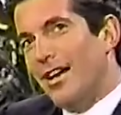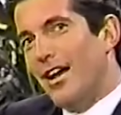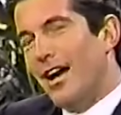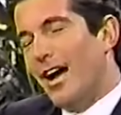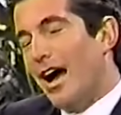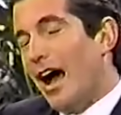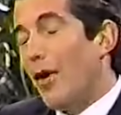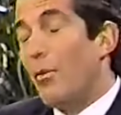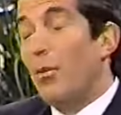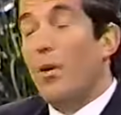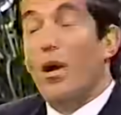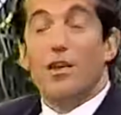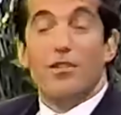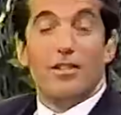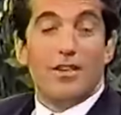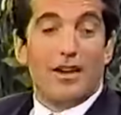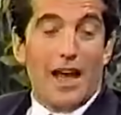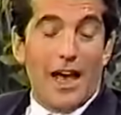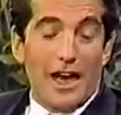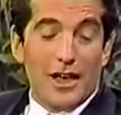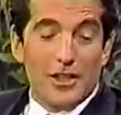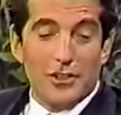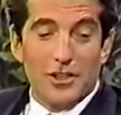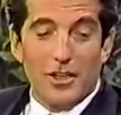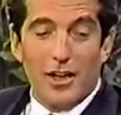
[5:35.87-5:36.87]
Uh, I
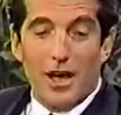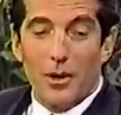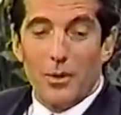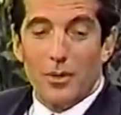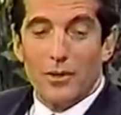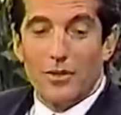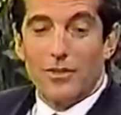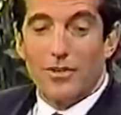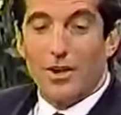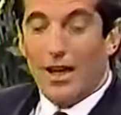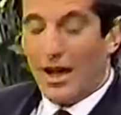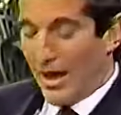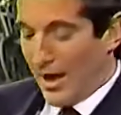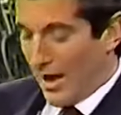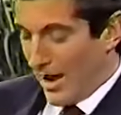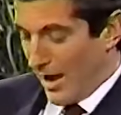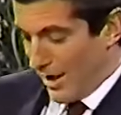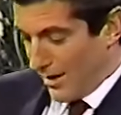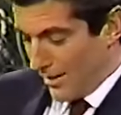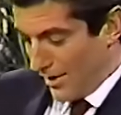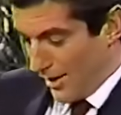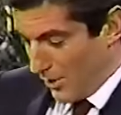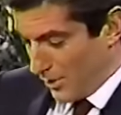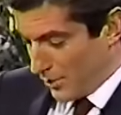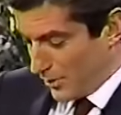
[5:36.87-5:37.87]
wasn't actually. I was. Oh. I
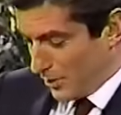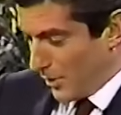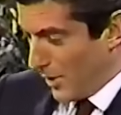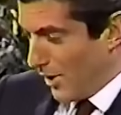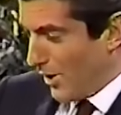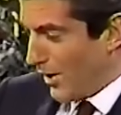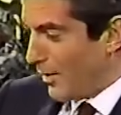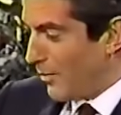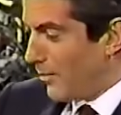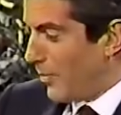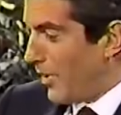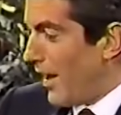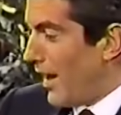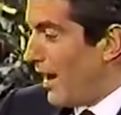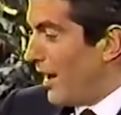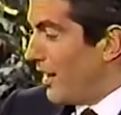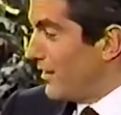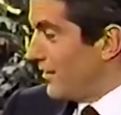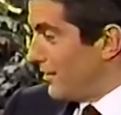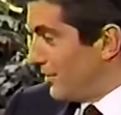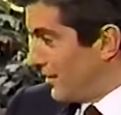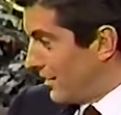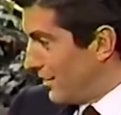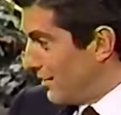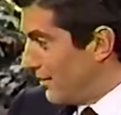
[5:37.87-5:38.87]
had. I was wearing
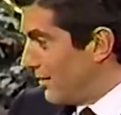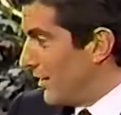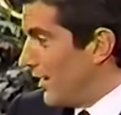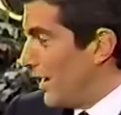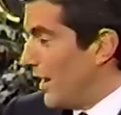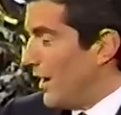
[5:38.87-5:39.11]
pants and